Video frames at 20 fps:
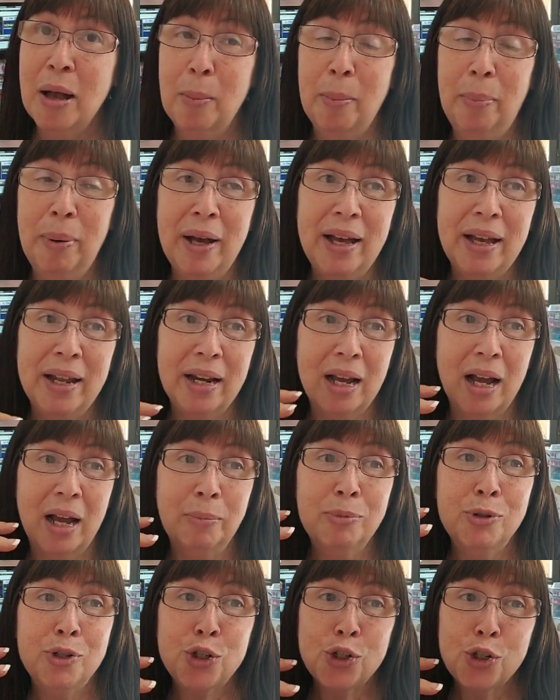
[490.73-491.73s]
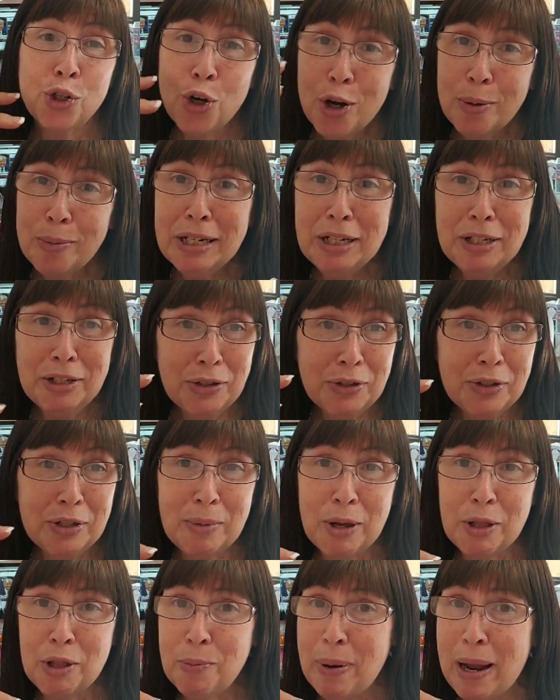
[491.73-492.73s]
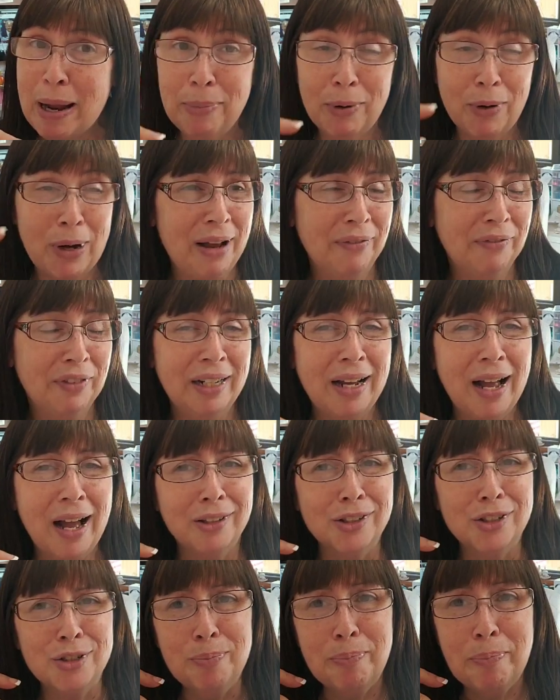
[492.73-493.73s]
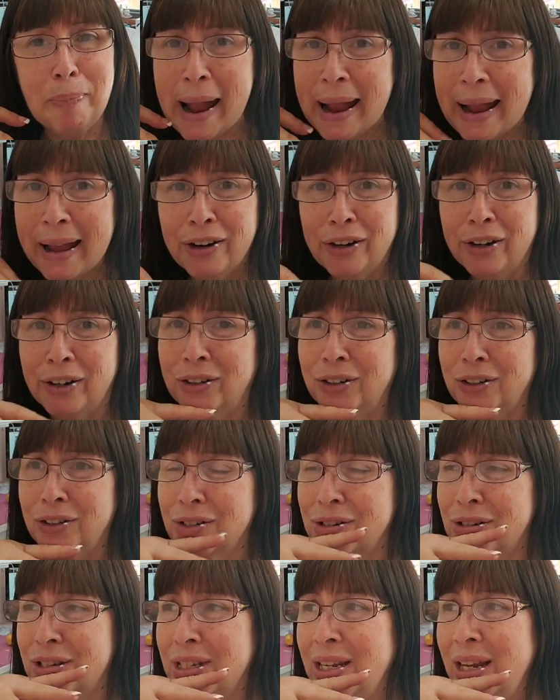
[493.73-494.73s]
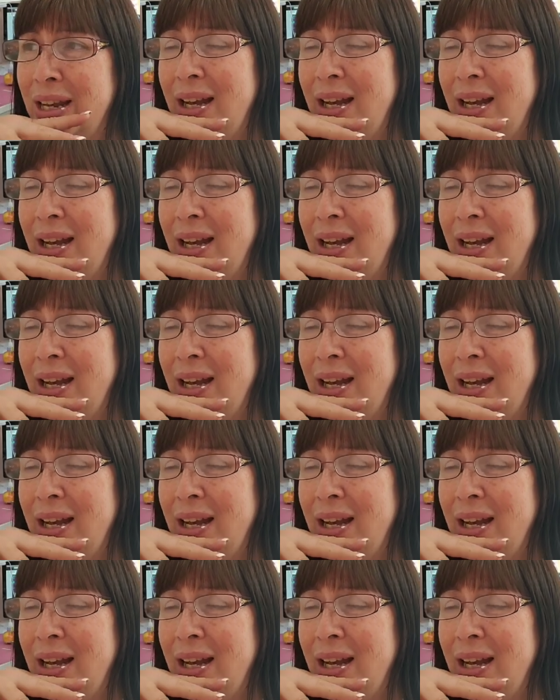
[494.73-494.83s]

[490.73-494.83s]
but I'm sure I'm going to do some other paper crafting. I'll do banners.